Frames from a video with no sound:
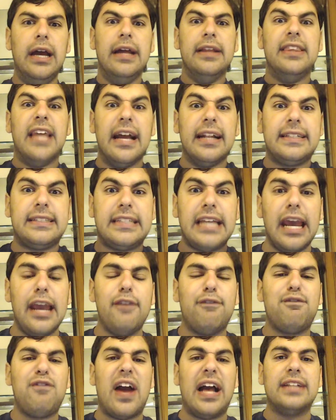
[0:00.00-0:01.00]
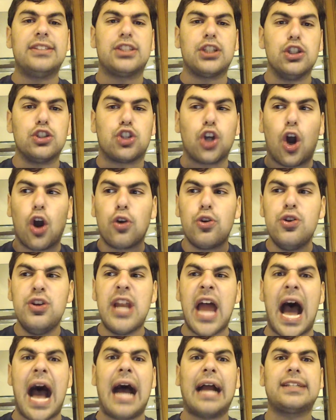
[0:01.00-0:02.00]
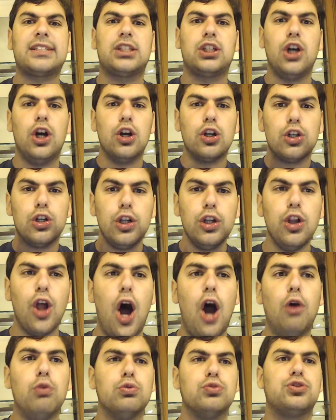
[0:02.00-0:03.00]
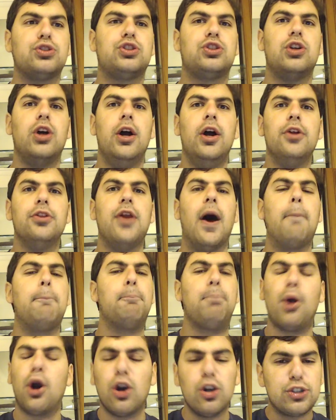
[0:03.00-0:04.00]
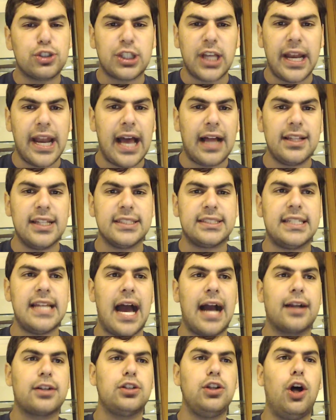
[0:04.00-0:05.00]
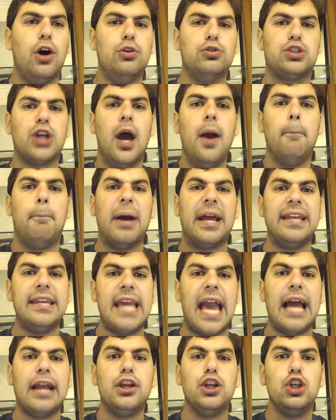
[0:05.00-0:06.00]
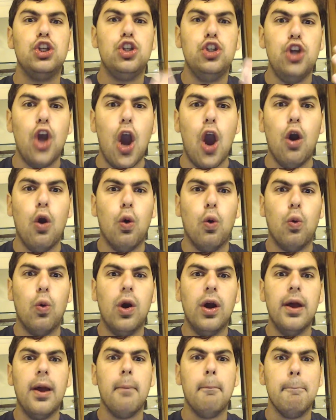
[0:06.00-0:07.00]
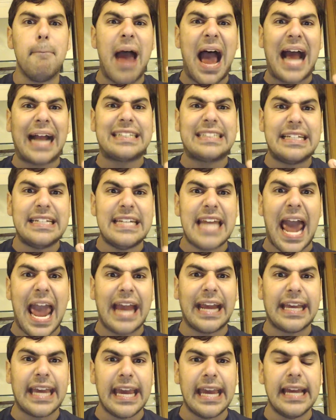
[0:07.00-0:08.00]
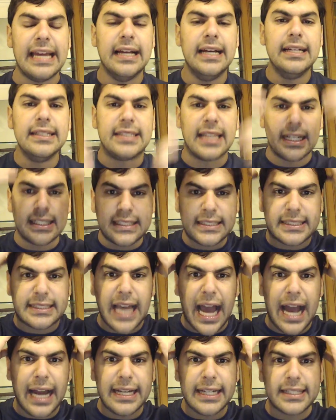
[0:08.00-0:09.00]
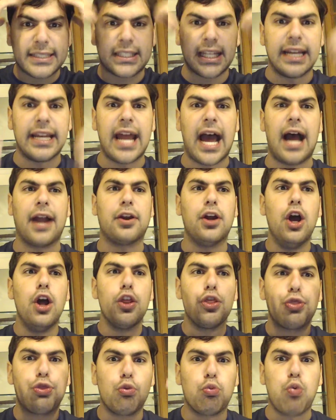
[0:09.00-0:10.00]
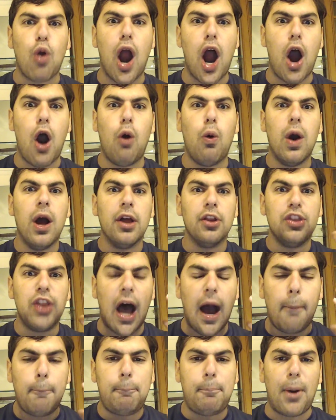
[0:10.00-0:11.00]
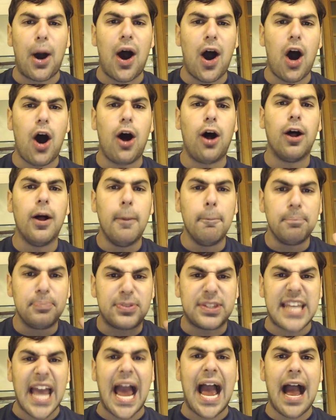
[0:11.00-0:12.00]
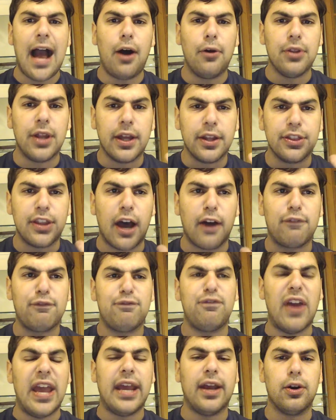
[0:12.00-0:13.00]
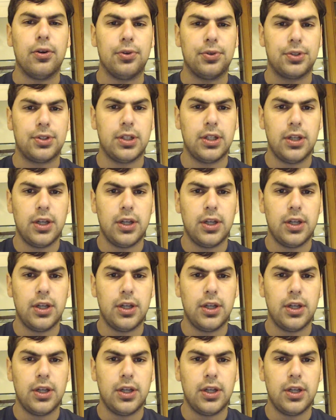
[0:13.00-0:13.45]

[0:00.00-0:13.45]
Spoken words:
The defenses are not close. The personnel is not close. But yet you, Matt Nagy, decided to not throw the ball down the field.